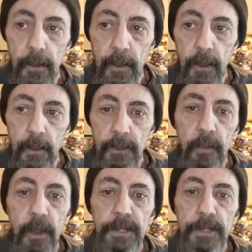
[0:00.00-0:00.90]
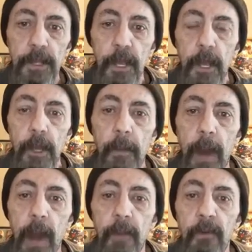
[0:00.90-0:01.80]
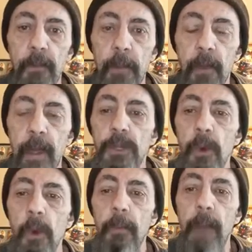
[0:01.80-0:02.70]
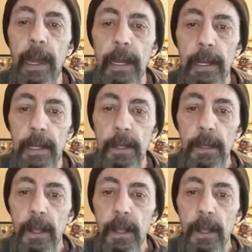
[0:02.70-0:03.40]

So please, come out of her, people. That dual-mindedness.